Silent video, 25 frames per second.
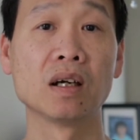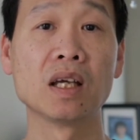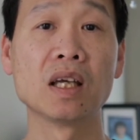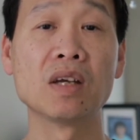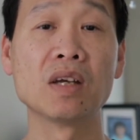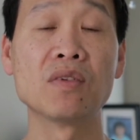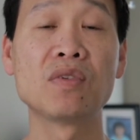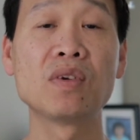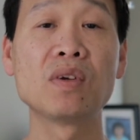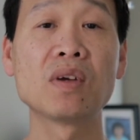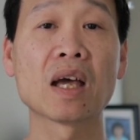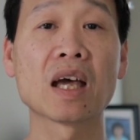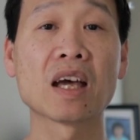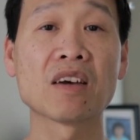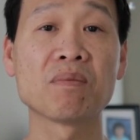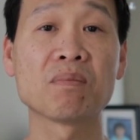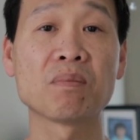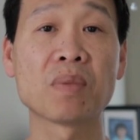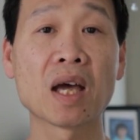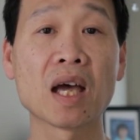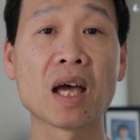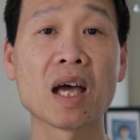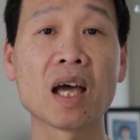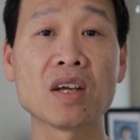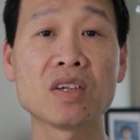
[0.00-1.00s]
If you have
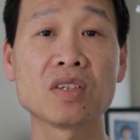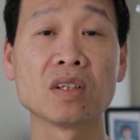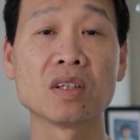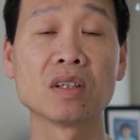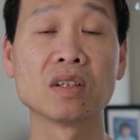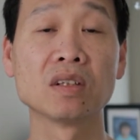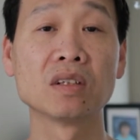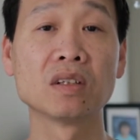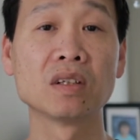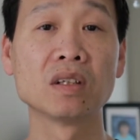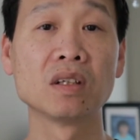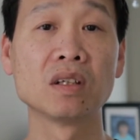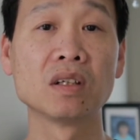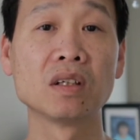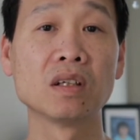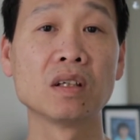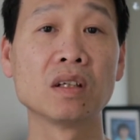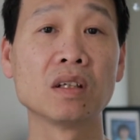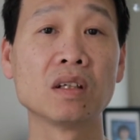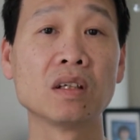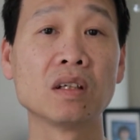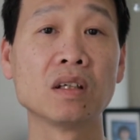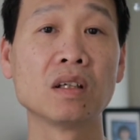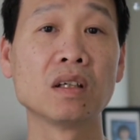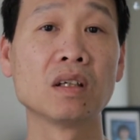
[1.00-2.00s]
passion,
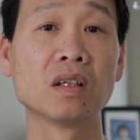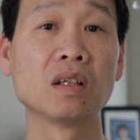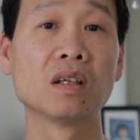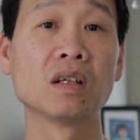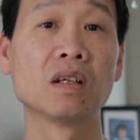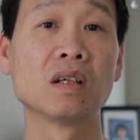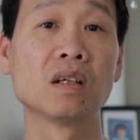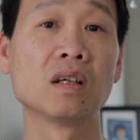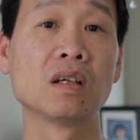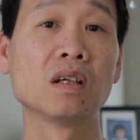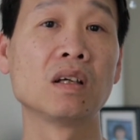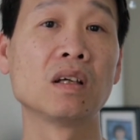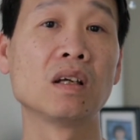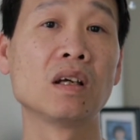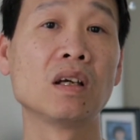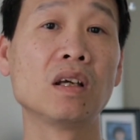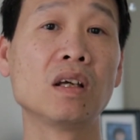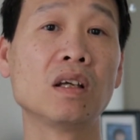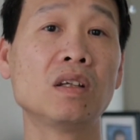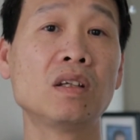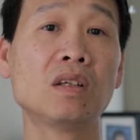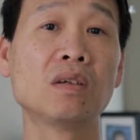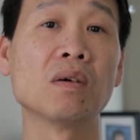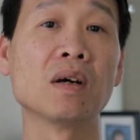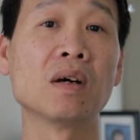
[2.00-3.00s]

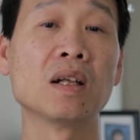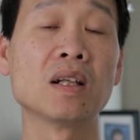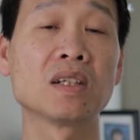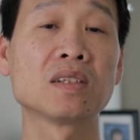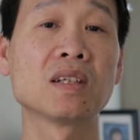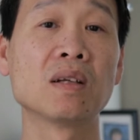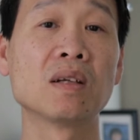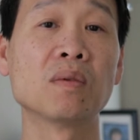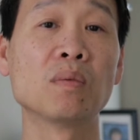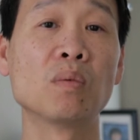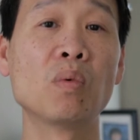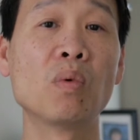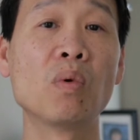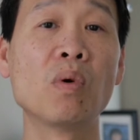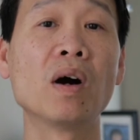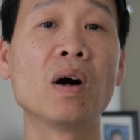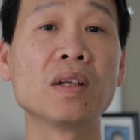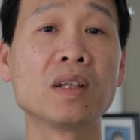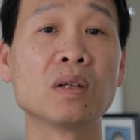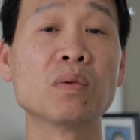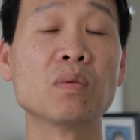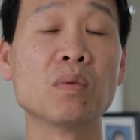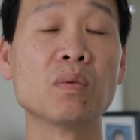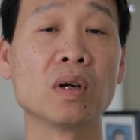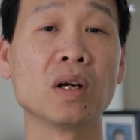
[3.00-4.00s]
you understand
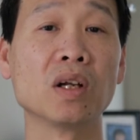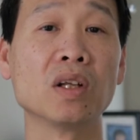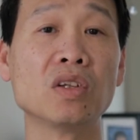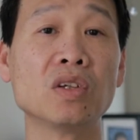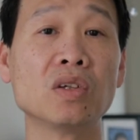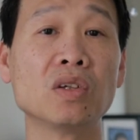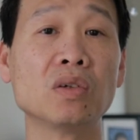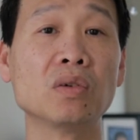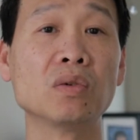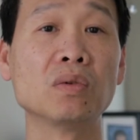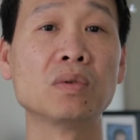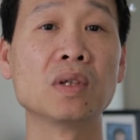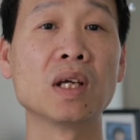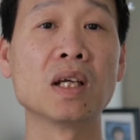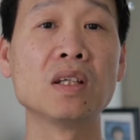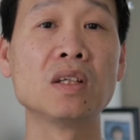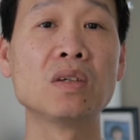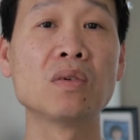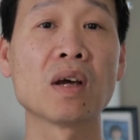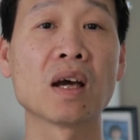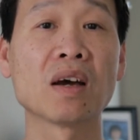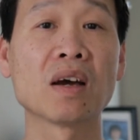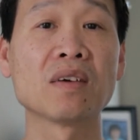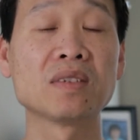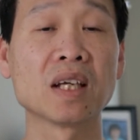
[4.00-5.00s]
what you want to do, then
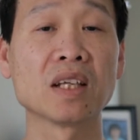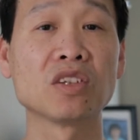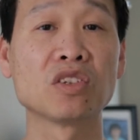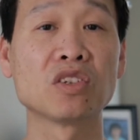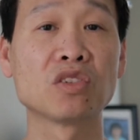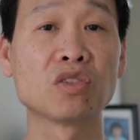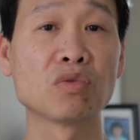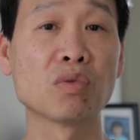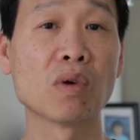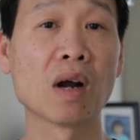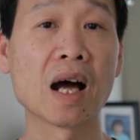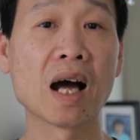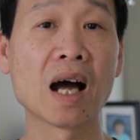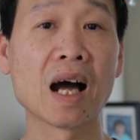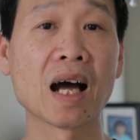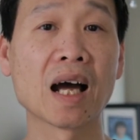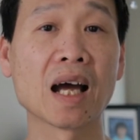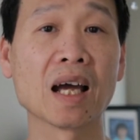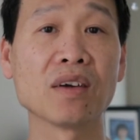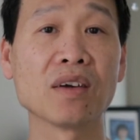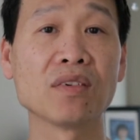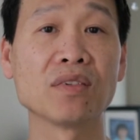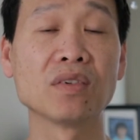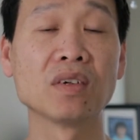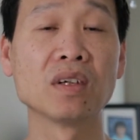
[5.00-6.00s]
you have that
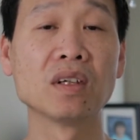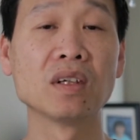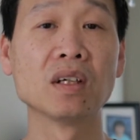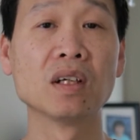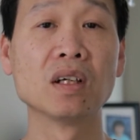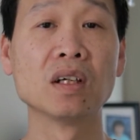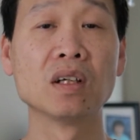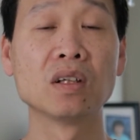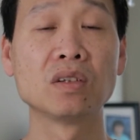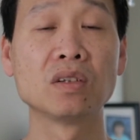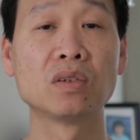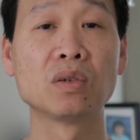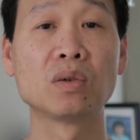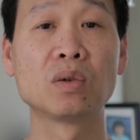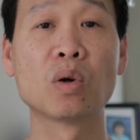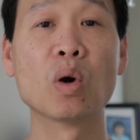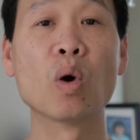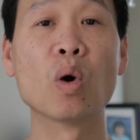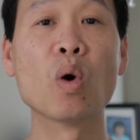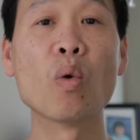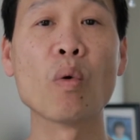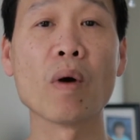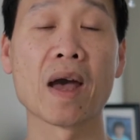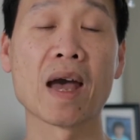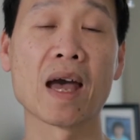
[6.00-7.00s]
drive to
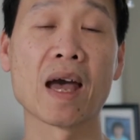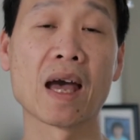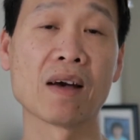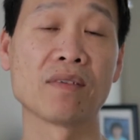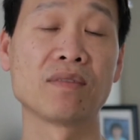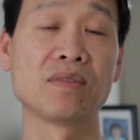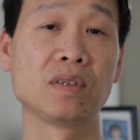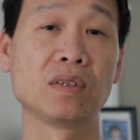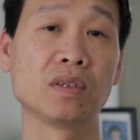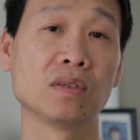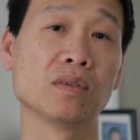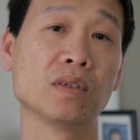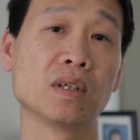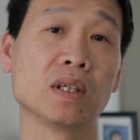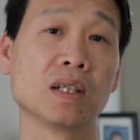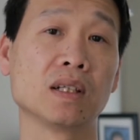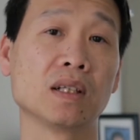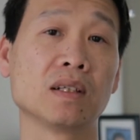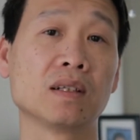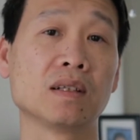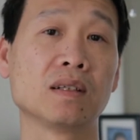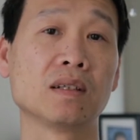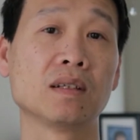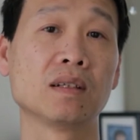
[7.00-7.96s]
go after it.